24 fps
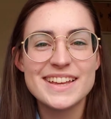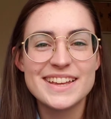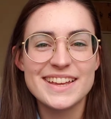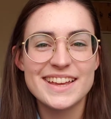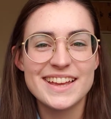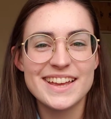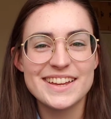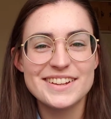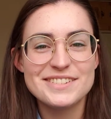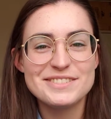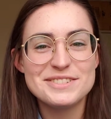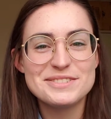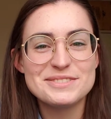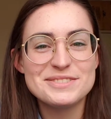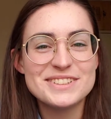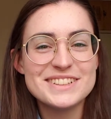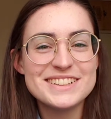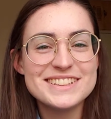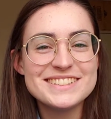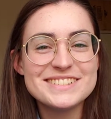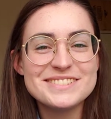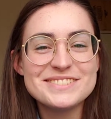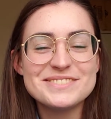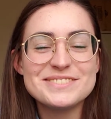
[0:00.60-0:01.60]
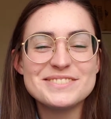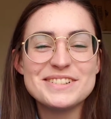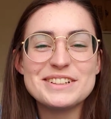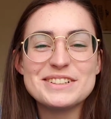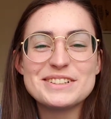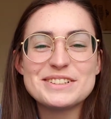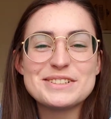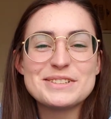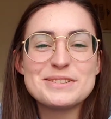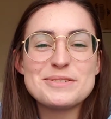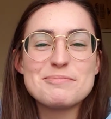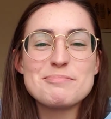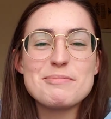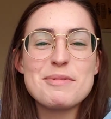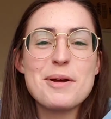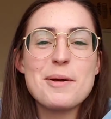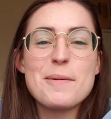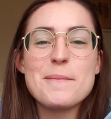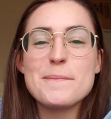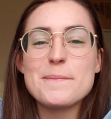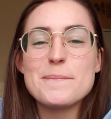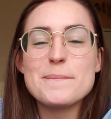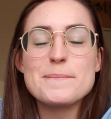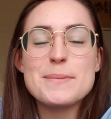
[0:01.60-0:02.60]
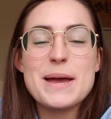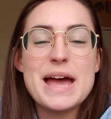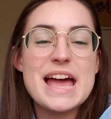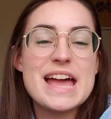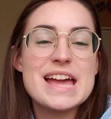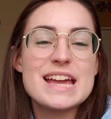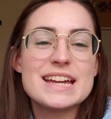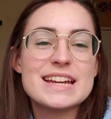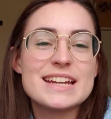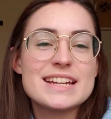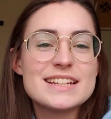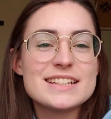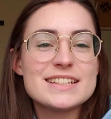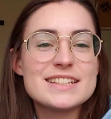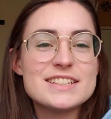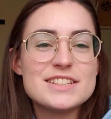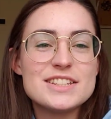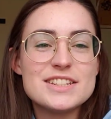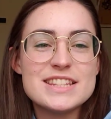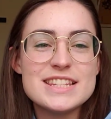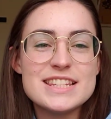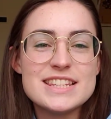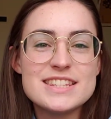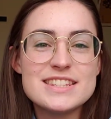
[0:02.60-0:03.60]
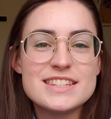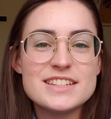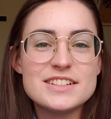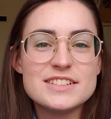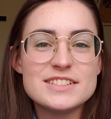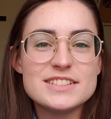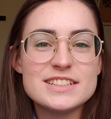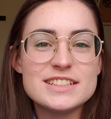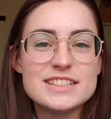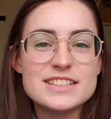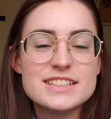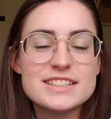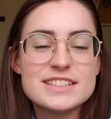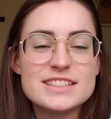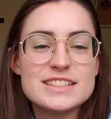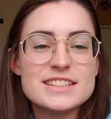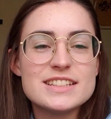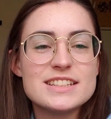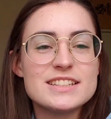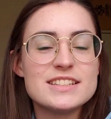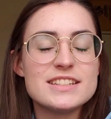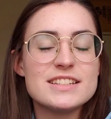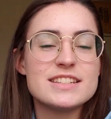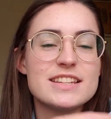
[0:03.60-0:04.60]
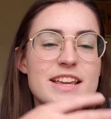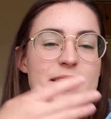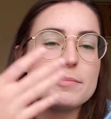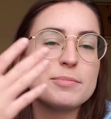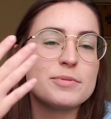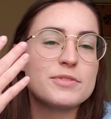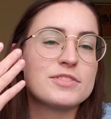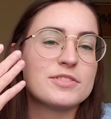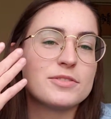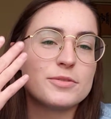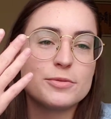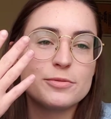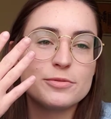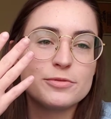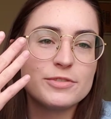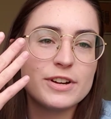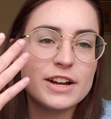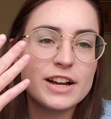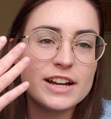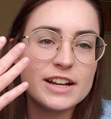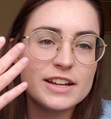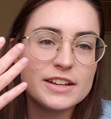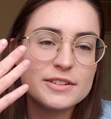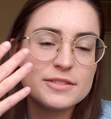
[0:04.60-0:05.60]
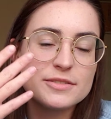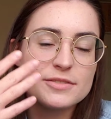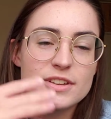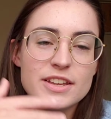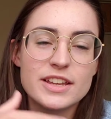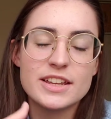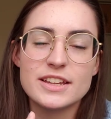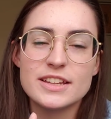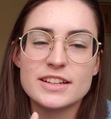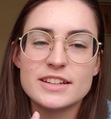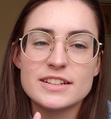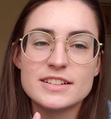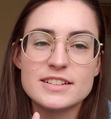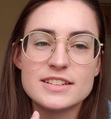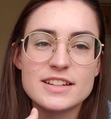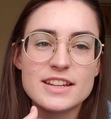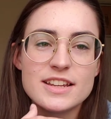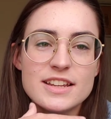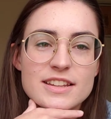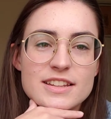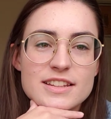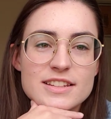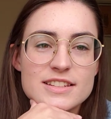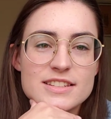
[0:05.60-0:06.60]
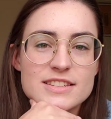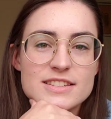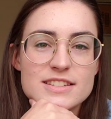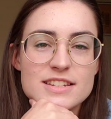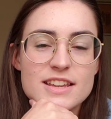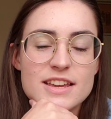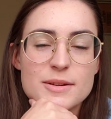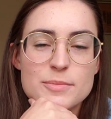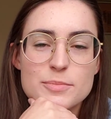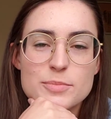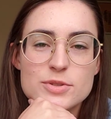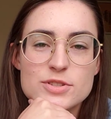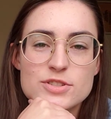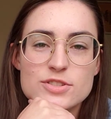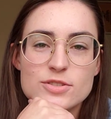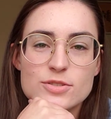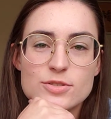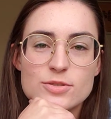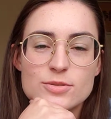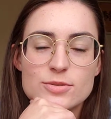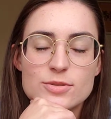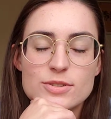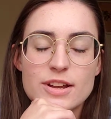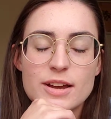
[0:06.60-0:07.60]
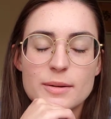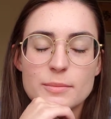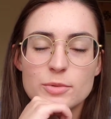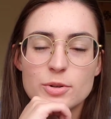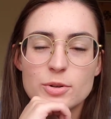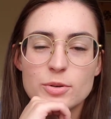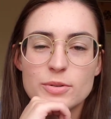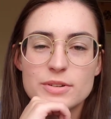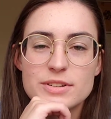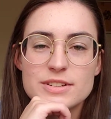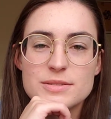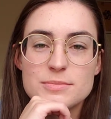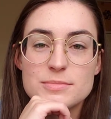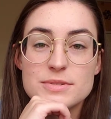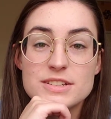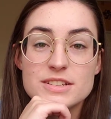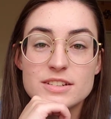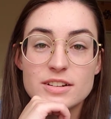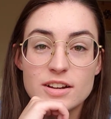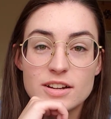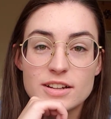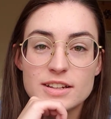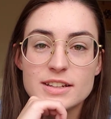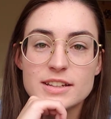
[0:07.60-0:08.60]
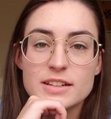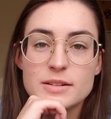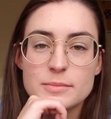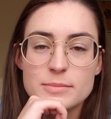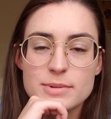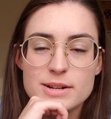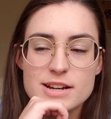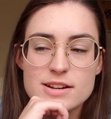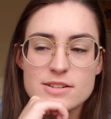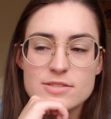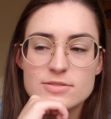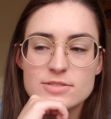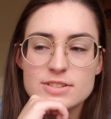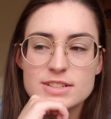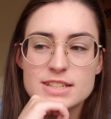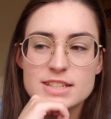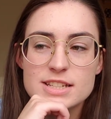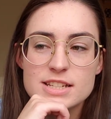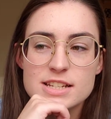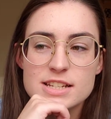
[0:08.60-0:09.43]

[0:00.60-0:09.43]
Hey everyone, welcome back to the series. This is episode 5, and in this episode, I'm going to be talking about